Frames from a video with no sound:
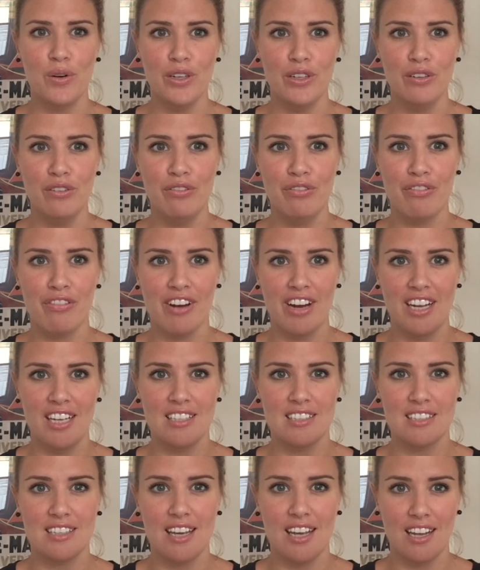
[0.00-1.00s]

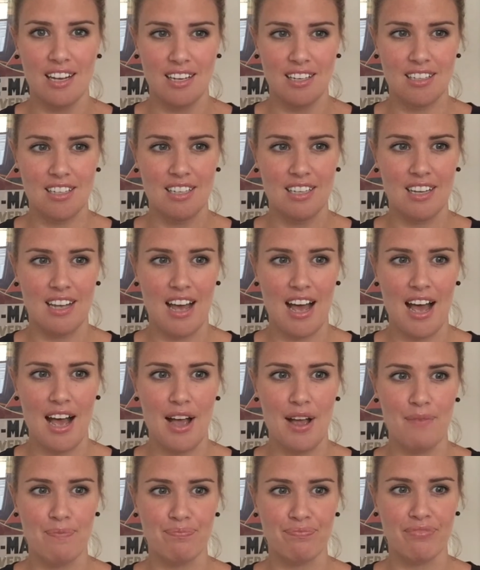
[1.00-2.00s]
oil-free skin,
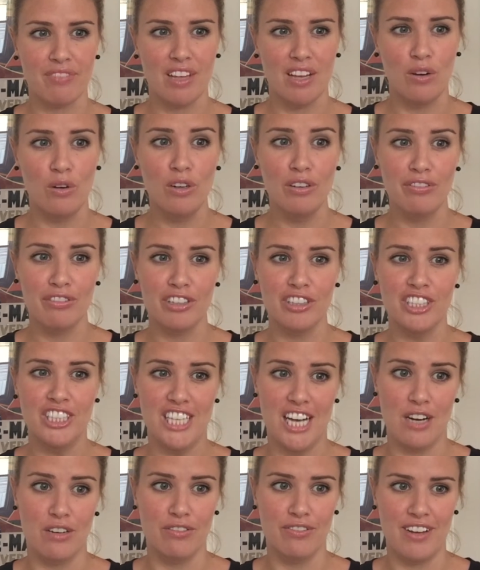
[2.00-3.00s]
oil-free
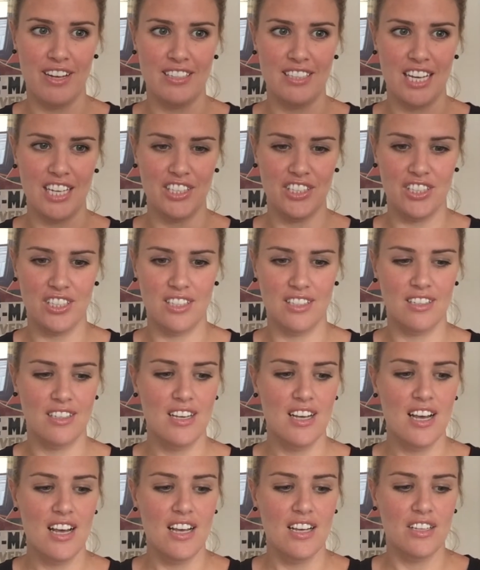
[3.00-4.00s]
gel
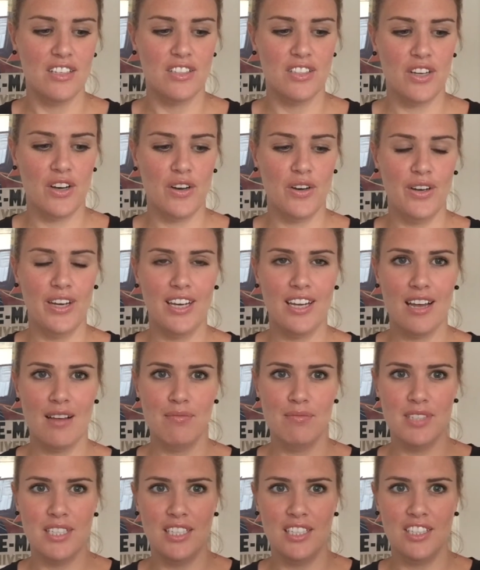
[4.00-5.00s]
foundation. So it
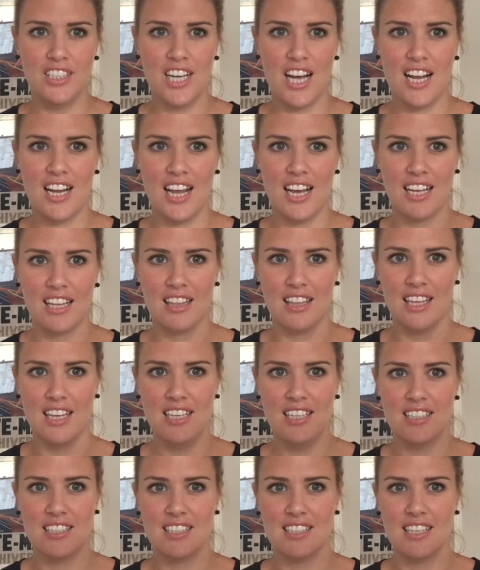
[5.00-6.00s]
comes in a jar like
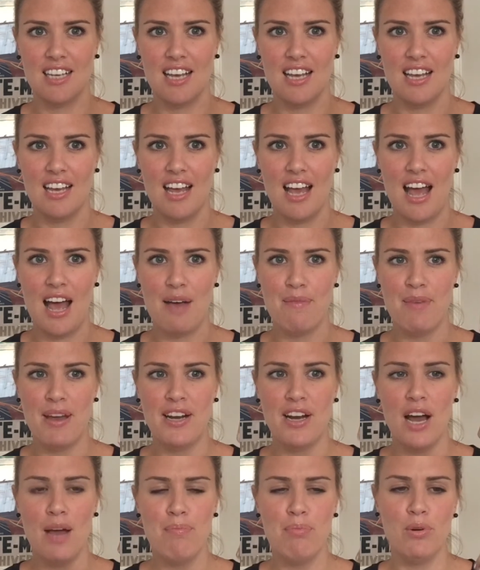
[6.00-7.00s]
this,
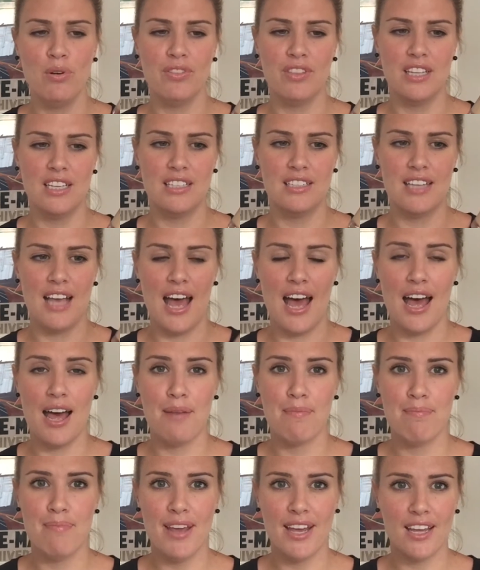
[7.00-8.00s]
and I bought this
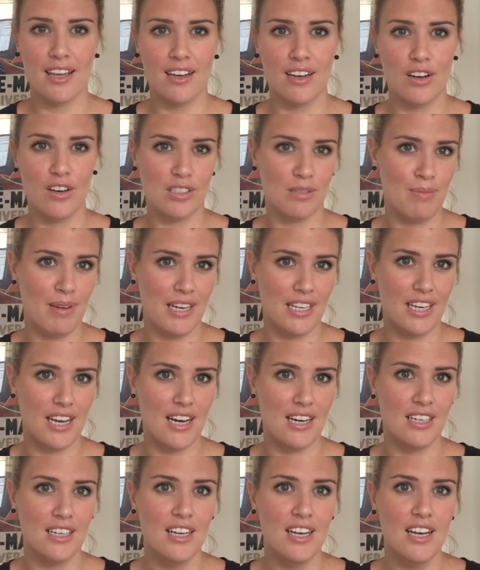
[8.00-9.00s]
at Mecca
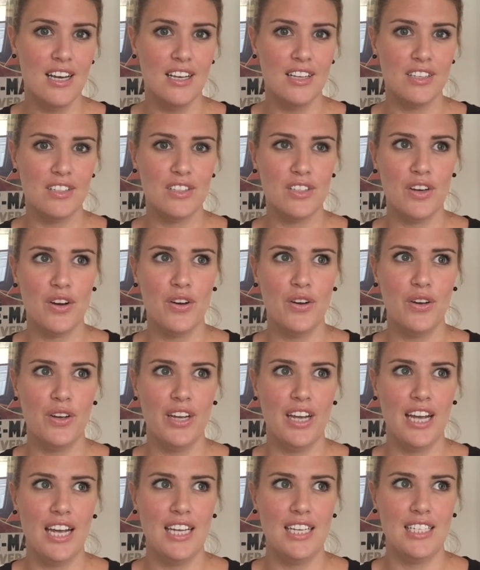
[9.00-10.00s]
Cosmetica. So
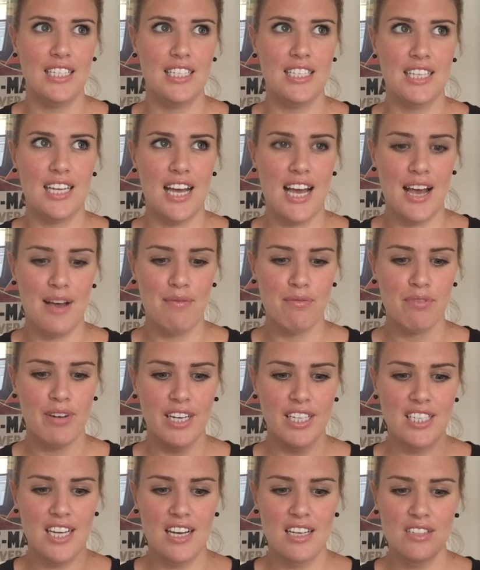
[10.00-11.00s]
it
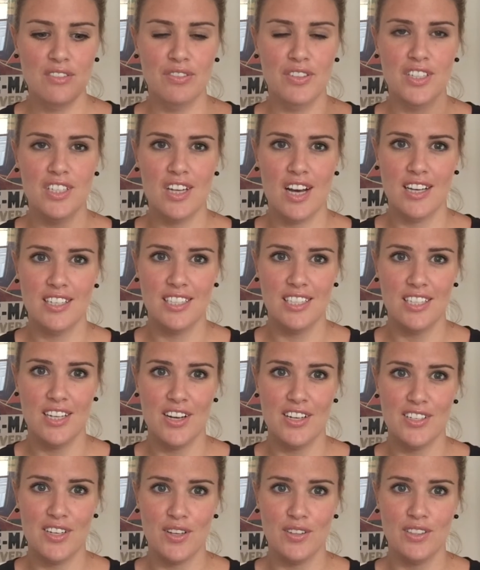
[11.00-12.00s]
retails for
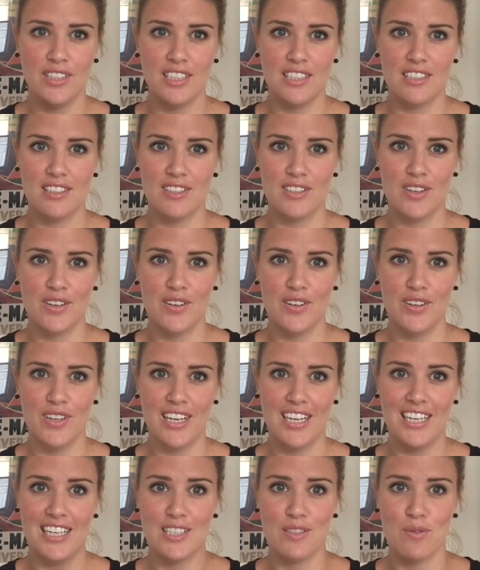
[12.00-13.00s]
$99, so
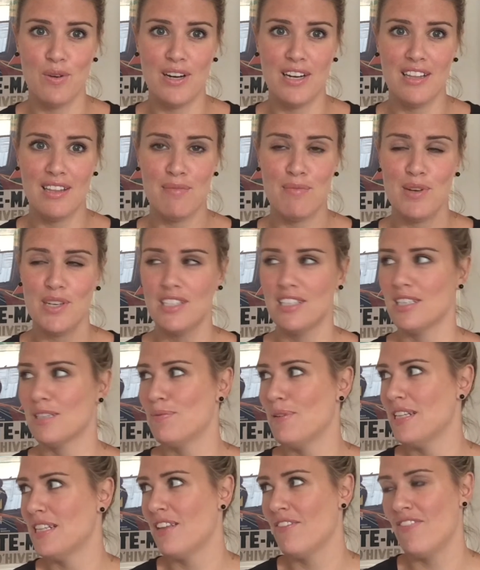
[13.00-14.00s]
it is one of the most
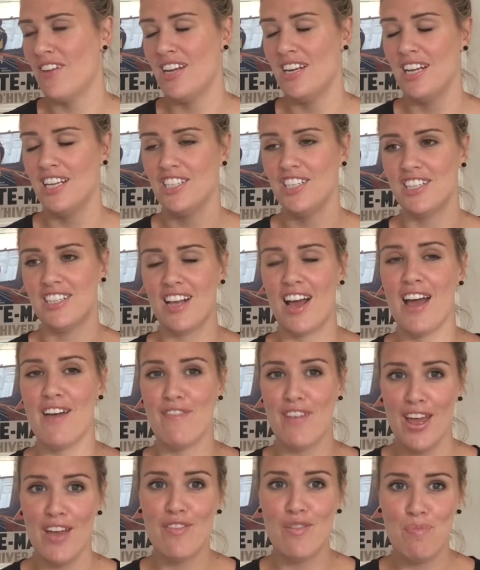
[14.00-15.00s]
expensive foundations
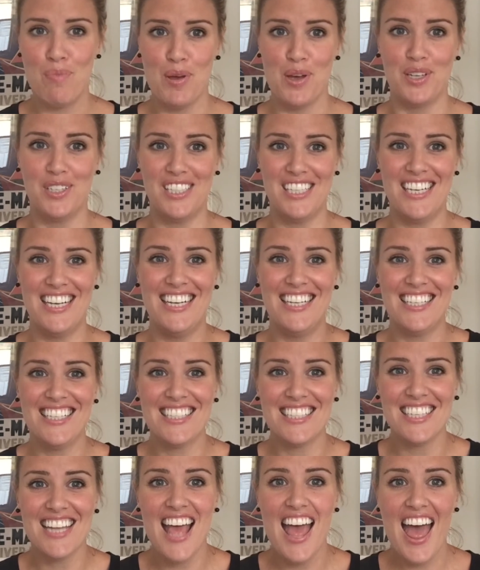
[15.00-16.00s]
I've ever
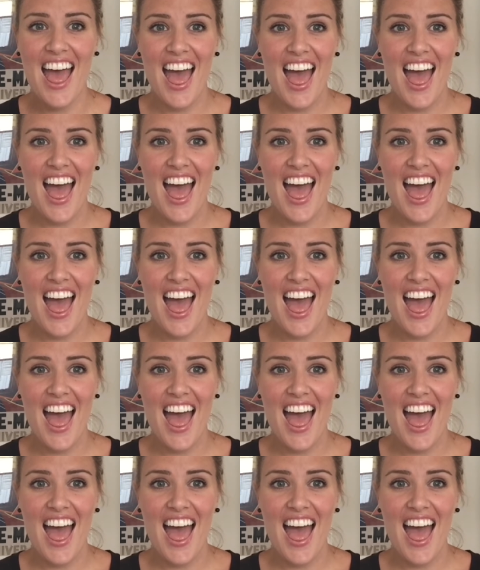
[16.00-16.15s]
purchased.